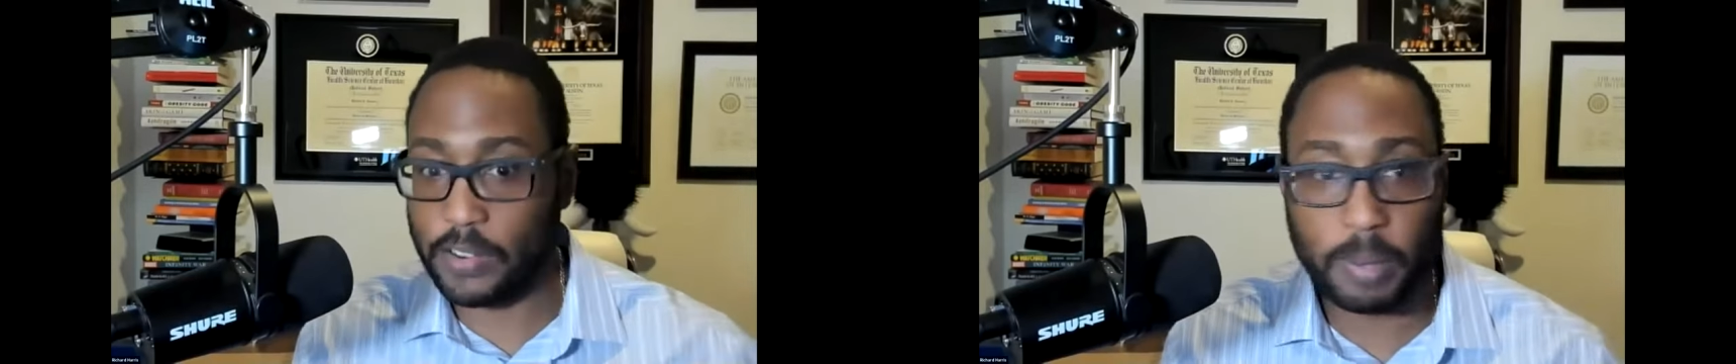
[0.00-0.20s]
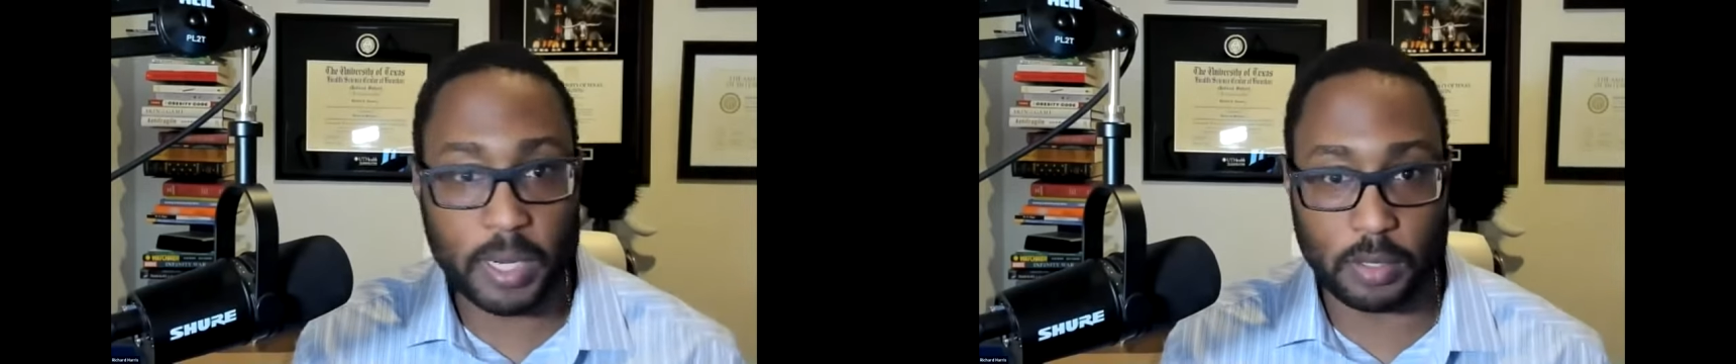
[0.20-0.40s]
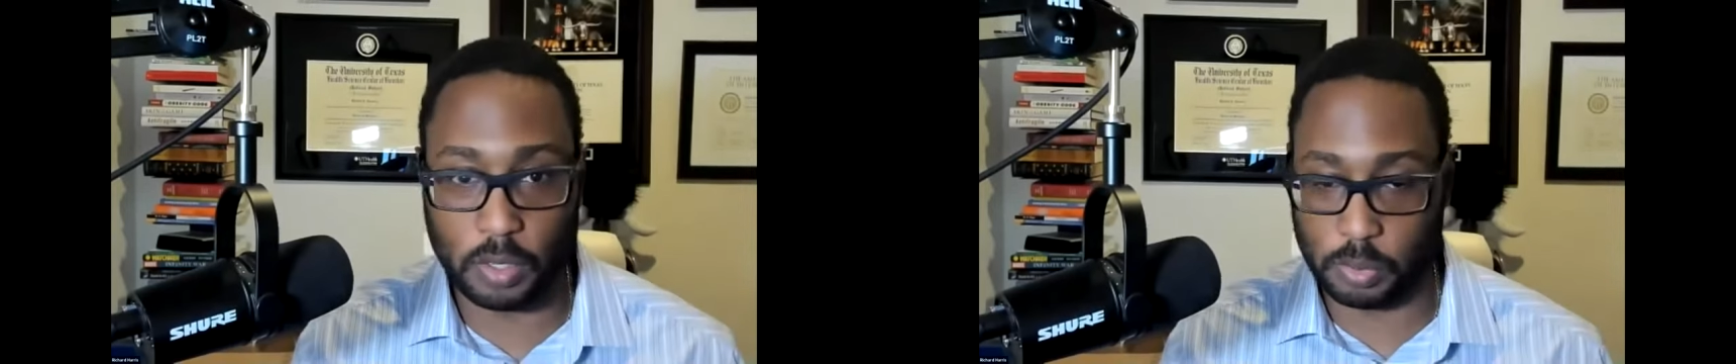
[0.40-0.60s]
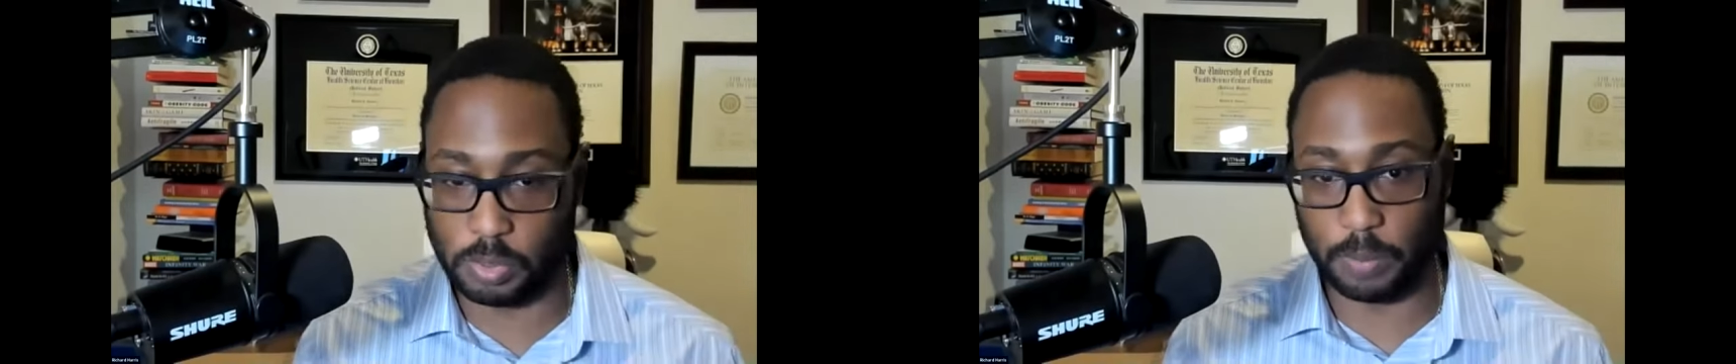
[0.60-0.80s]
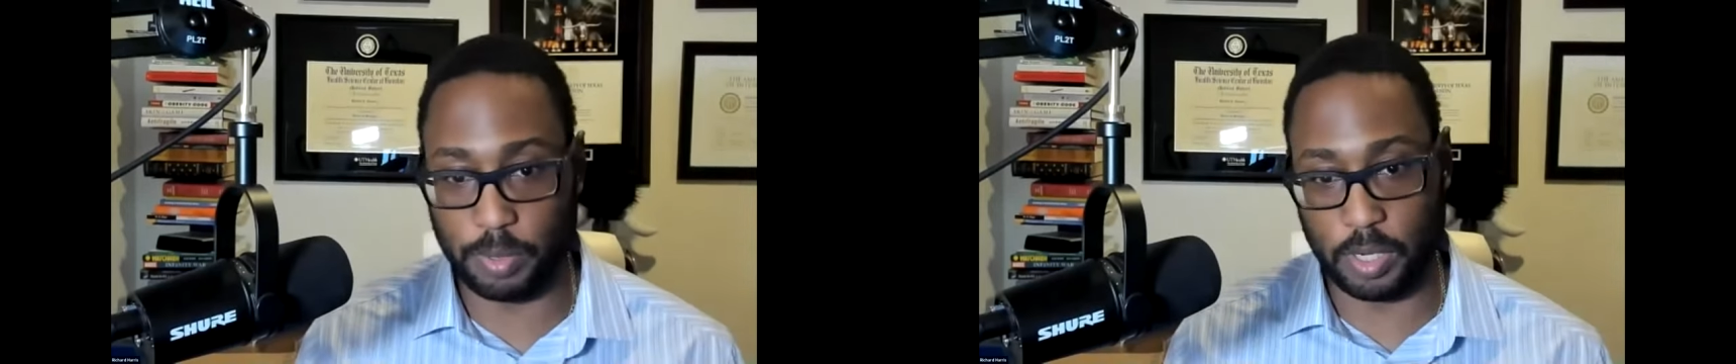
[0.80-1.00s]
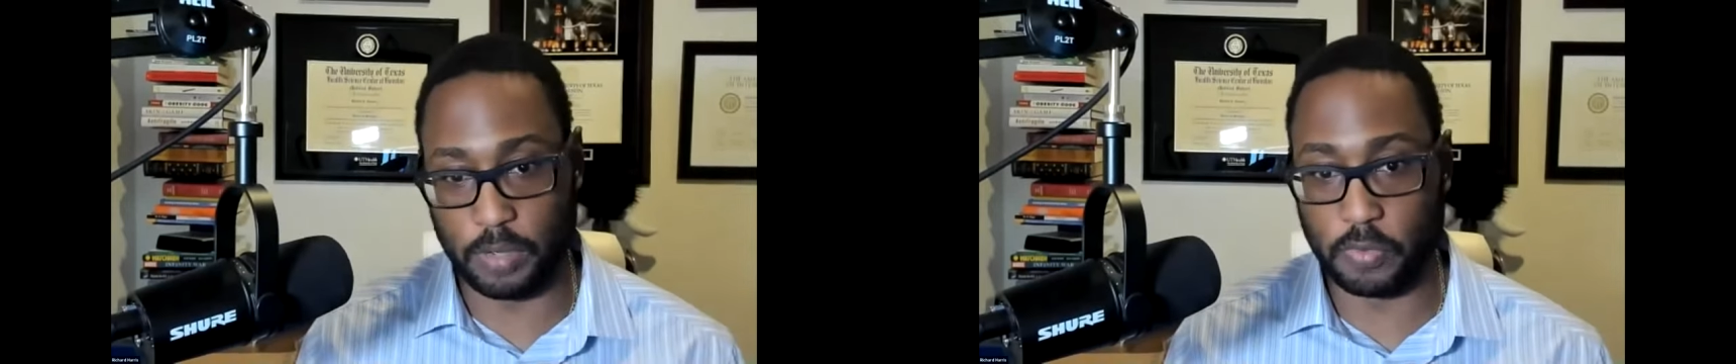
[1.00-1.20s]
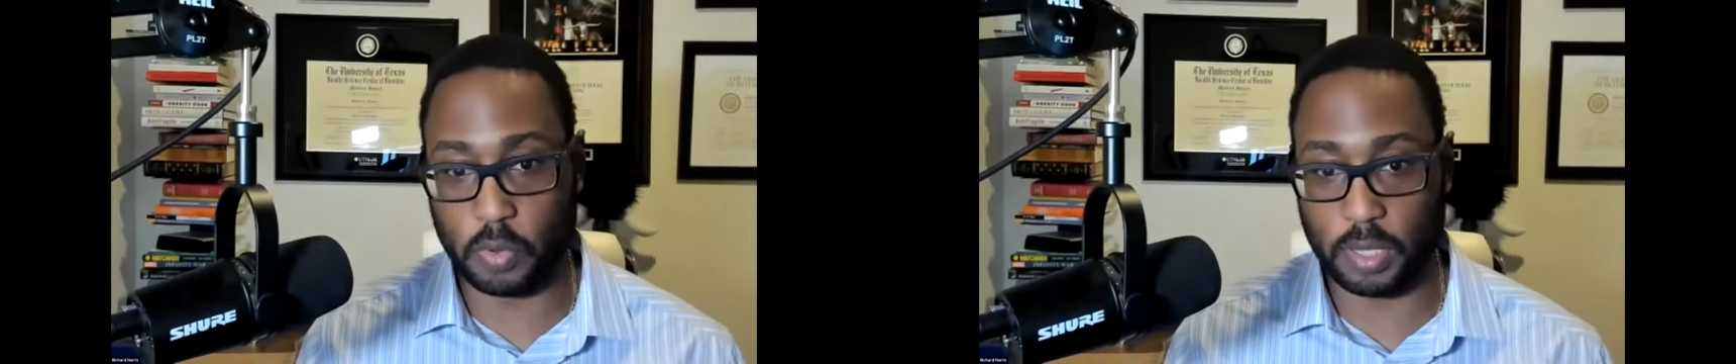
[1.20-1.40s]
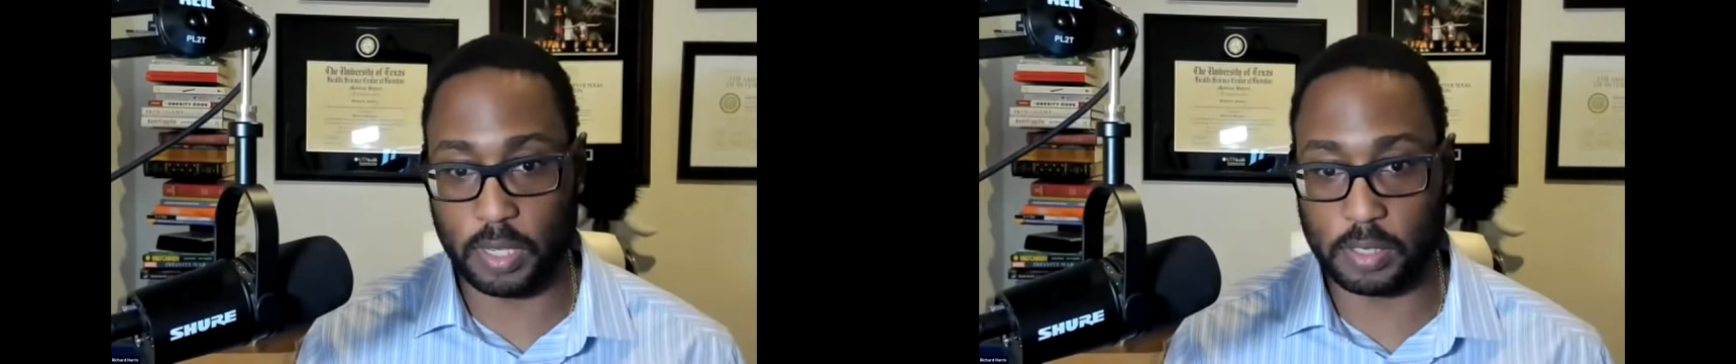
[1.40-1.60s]
everybody knows what WD
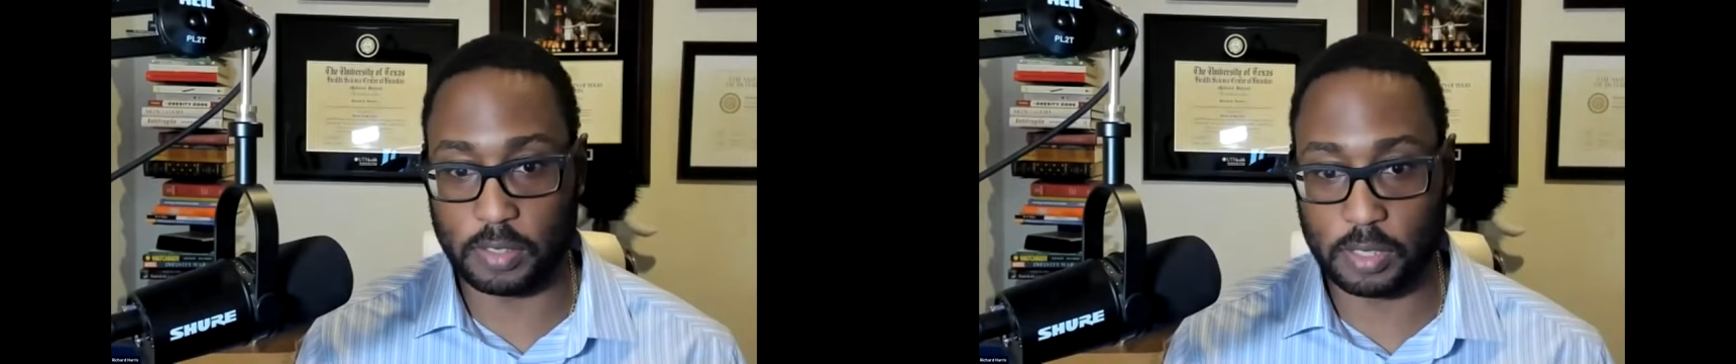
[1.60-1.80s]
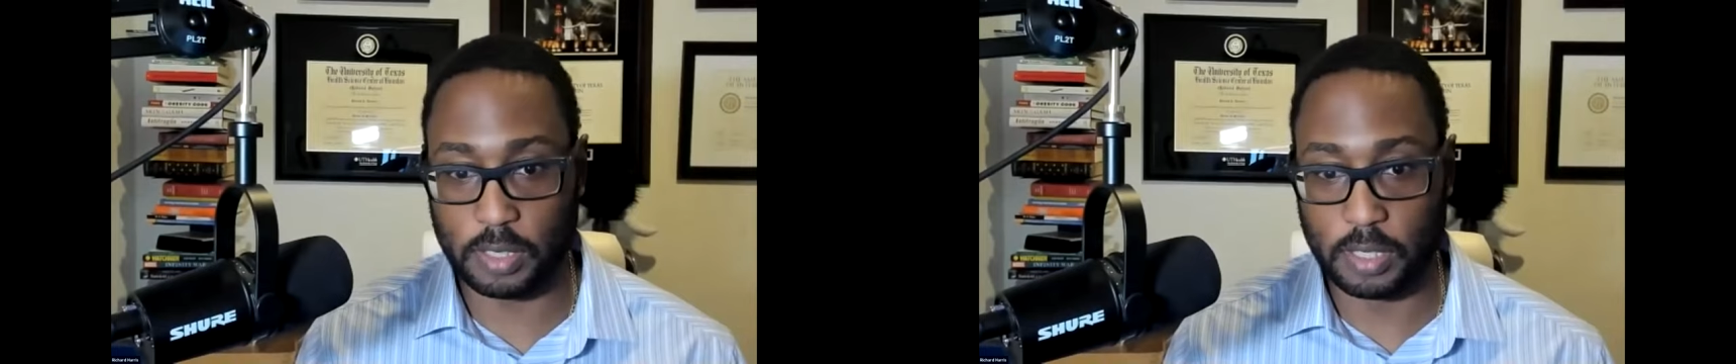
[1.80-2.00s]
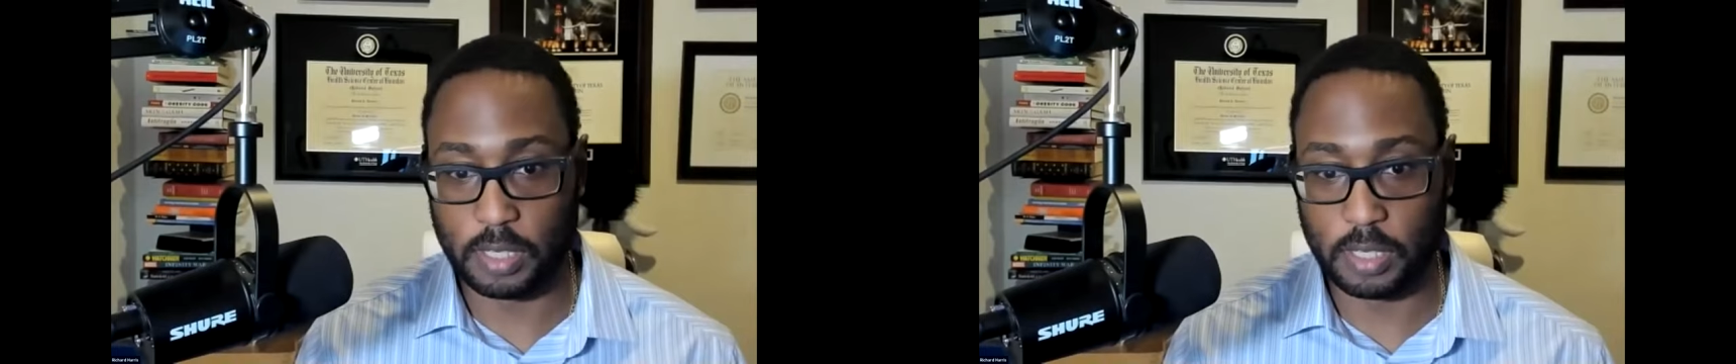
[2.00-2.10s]
40 is.